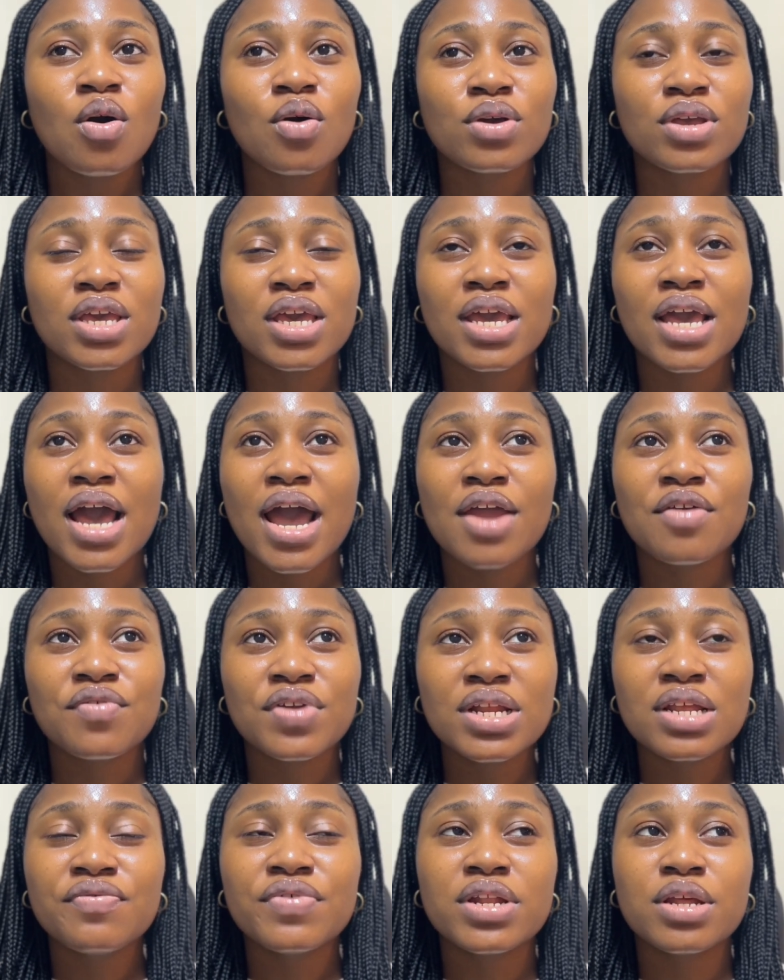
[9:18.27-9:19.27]
Okay, I
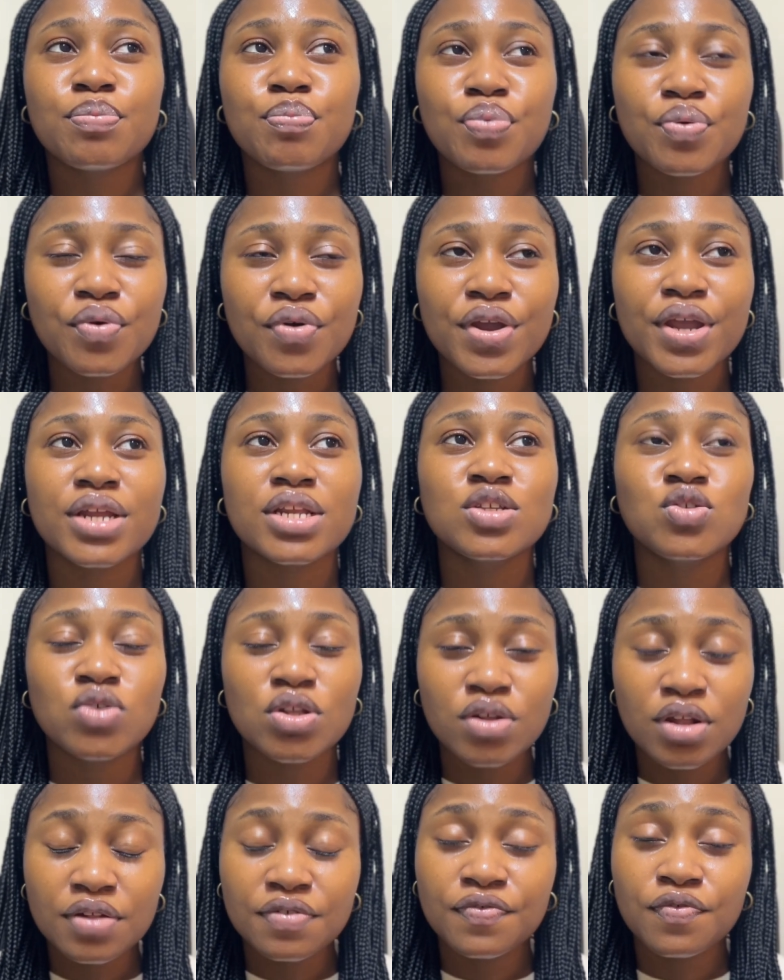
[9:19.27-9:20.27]
really really pray this
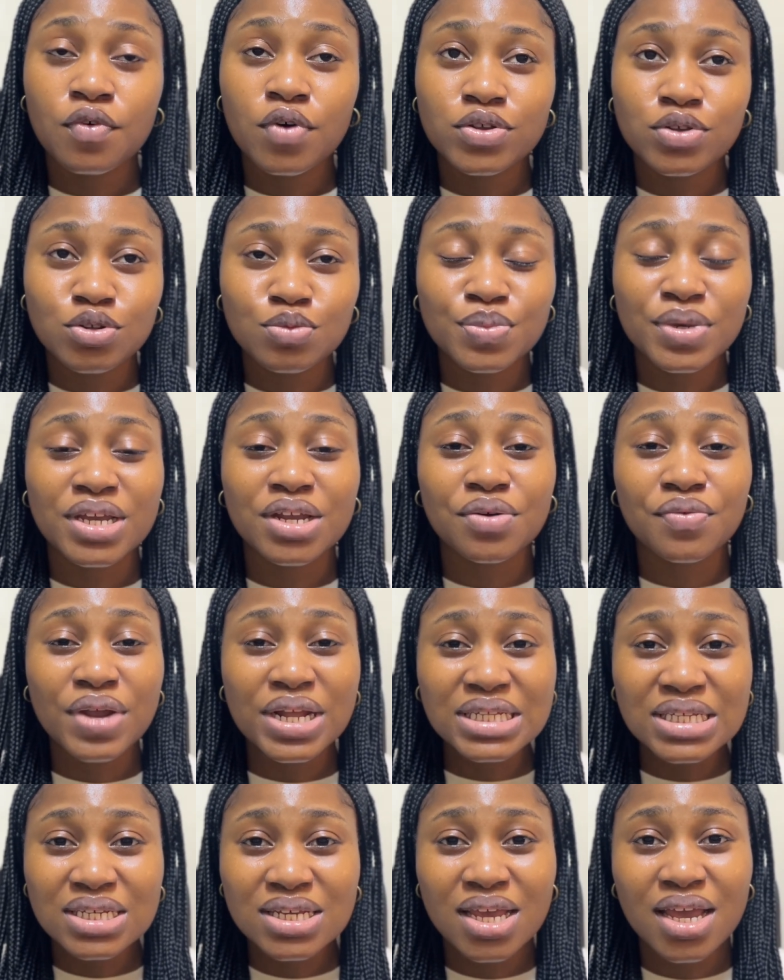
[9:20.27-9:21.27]
2024 is going to be a
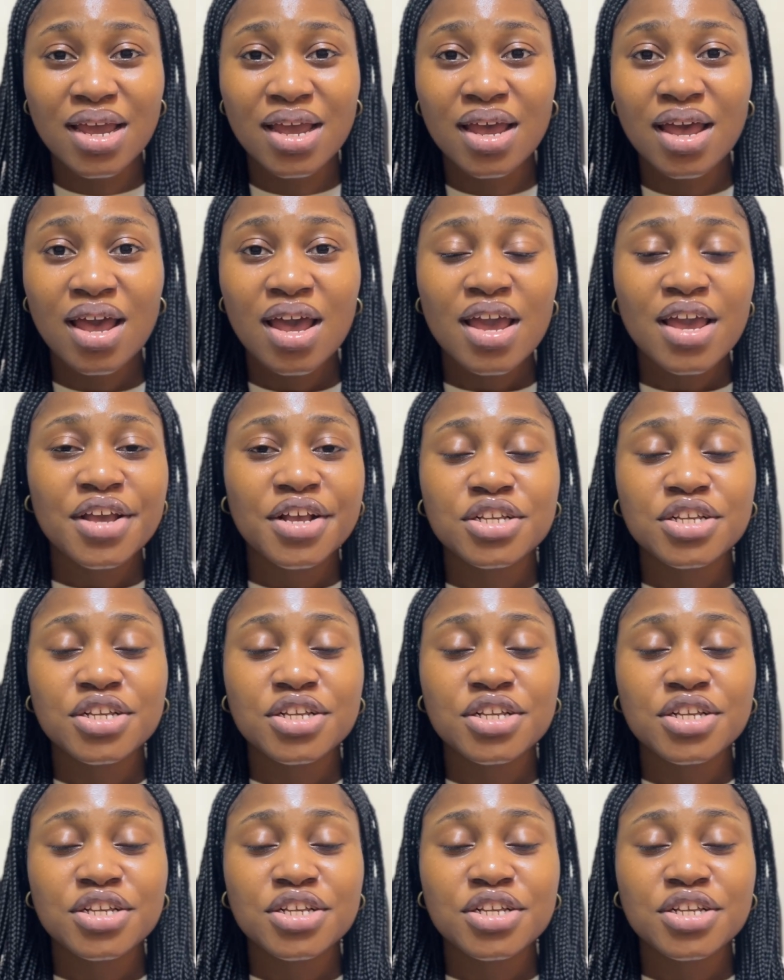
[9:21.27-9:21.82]
great year.